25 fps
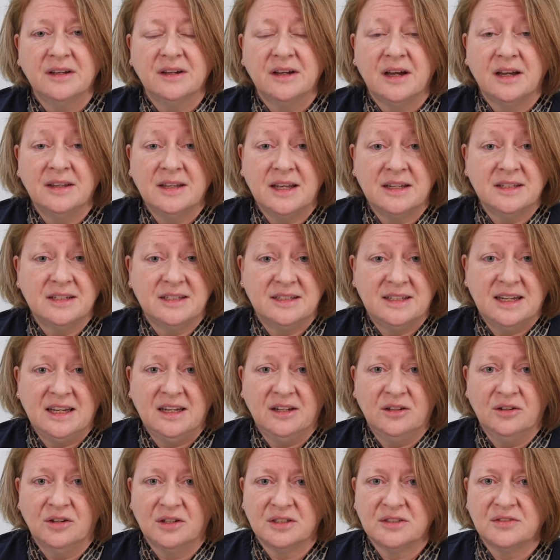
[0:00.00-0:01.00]
and then seeing
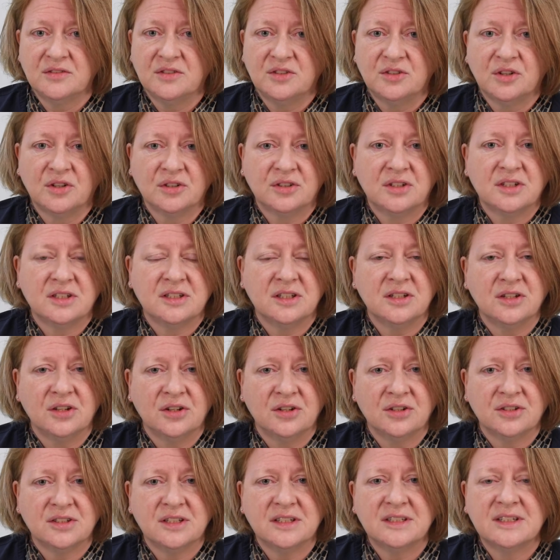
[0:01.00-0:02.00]
lots of doctors and
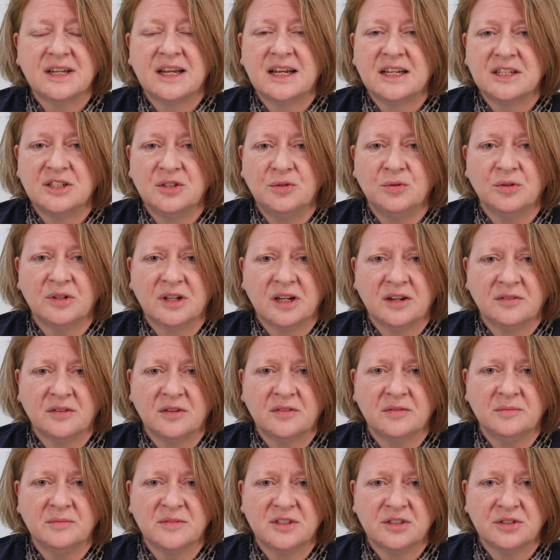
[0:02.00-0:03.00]
nurses as you recover
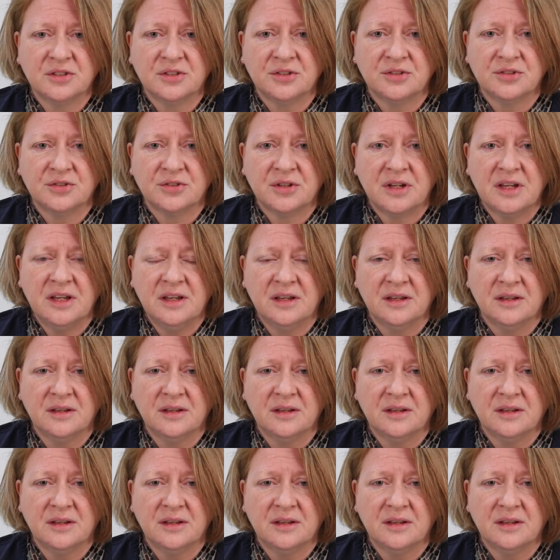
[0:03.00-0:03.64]
from surgery.